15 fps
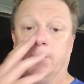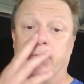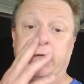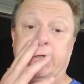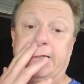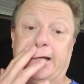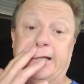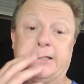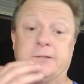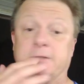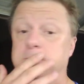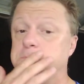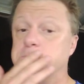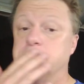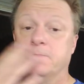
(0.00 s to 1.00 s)
Pretty
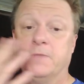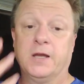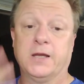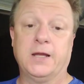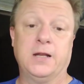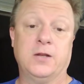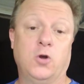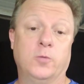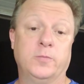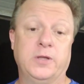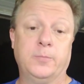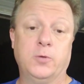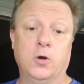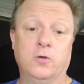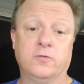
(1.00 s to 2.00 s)
nice. I got it at Home
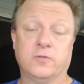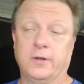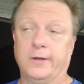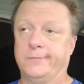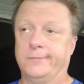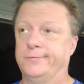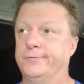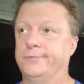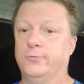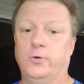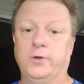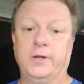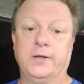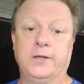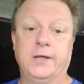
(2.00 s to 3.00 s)
Depot for like
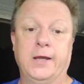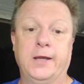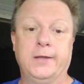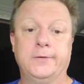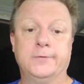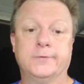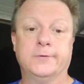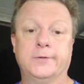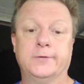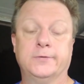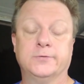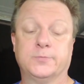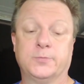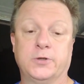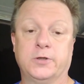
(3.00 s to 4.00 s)
$198, and
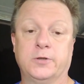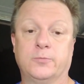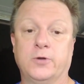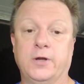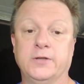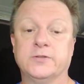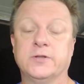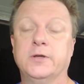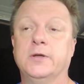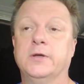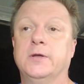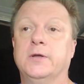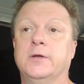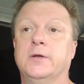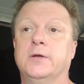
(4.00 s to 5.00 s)
it's a pretty good price.
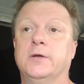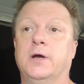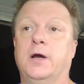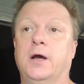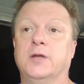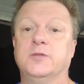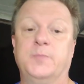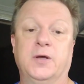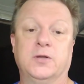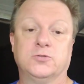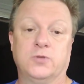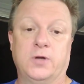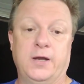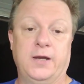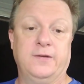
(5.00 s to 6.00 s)
It's belt
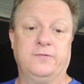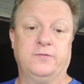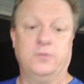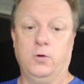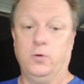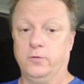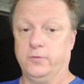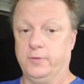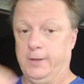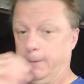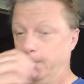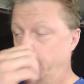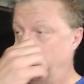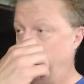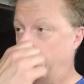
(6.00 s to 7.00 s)
drive, the whole thing.
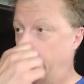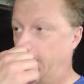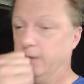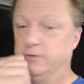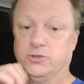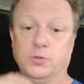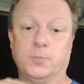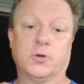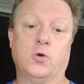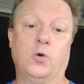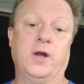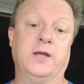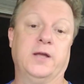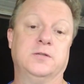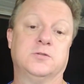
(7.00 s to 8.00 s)
Super
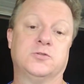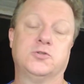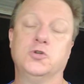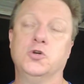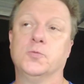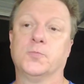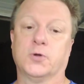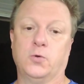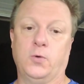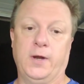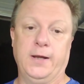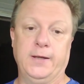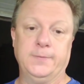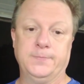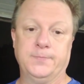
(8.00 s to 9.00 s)
quiet, super
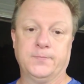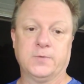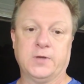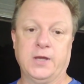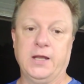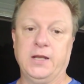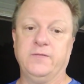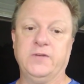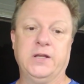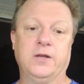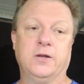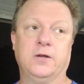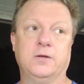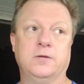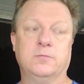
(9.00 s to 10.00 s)
quiet. Can't even
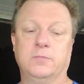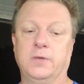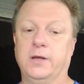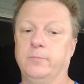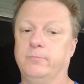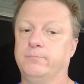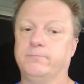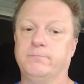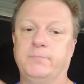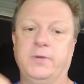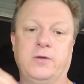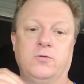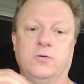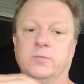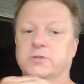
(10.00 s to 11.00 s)
hear it. My
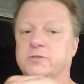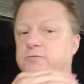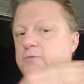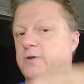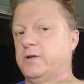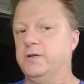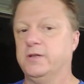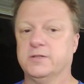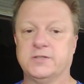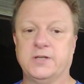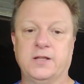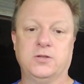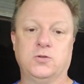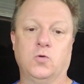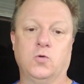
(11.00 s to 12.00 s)
bedroom is right on the
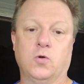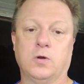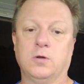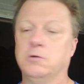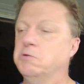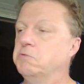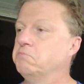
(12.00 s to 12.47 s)
side of the door.